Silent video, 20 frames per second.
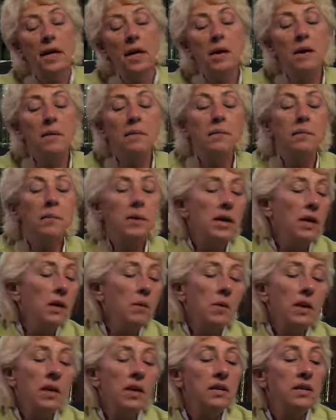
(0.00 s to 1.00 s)
But
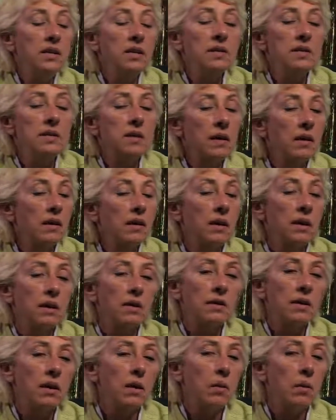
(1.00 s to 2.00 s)
anyway, he did say
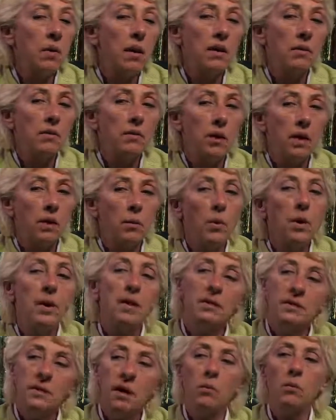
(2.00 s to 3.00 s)
that there were what
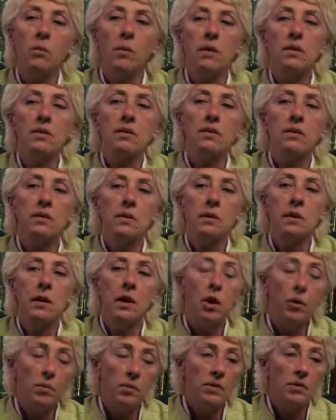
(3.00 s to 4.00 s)
he said was,
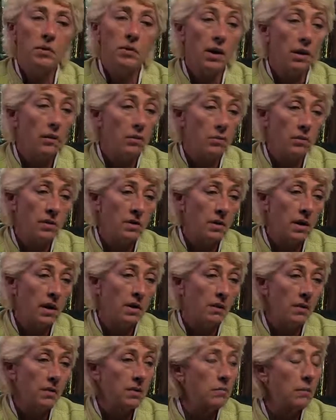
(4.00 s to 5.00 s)
and I hope he's okay with me
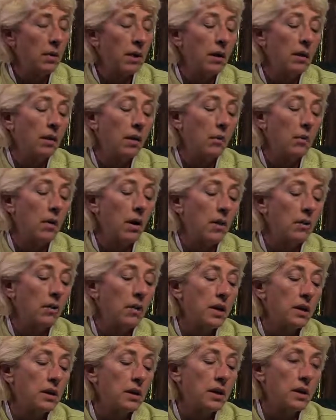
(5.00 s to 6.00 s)
saying this, but there were
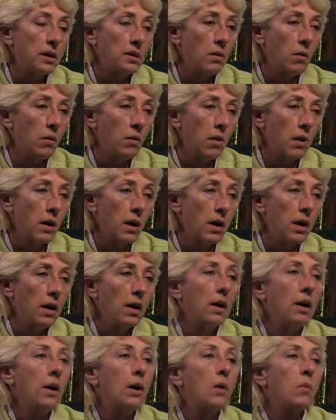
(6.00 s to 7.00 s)
other entities at work
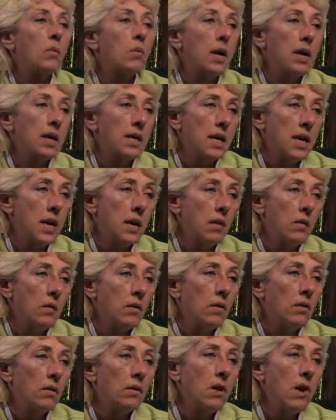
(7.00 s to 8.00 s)
right
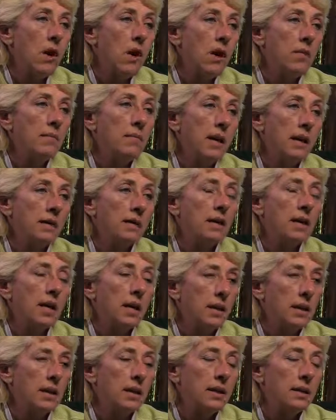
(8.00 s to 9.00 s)
now, non-manted
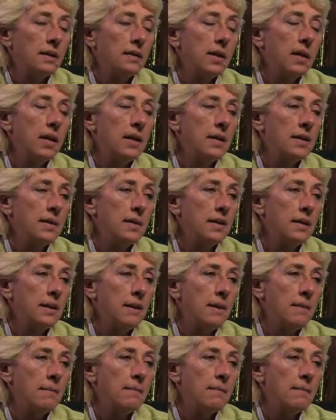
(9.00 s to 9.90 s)
entities, and